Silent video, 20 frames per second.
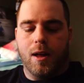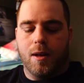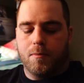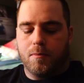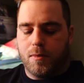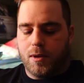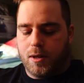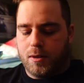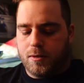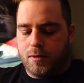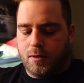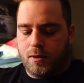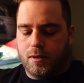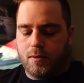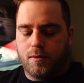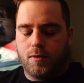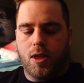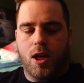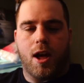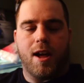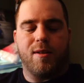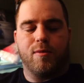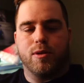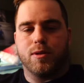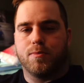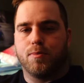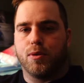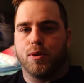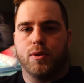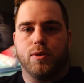My thigh was
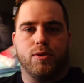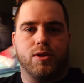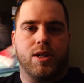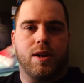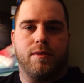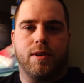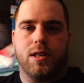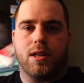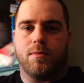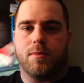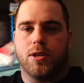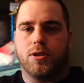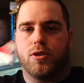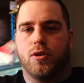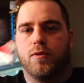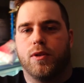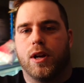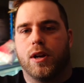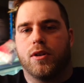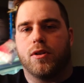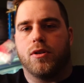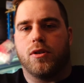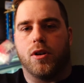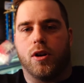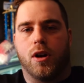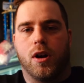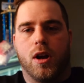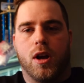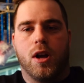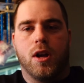bruised every time I drove that car.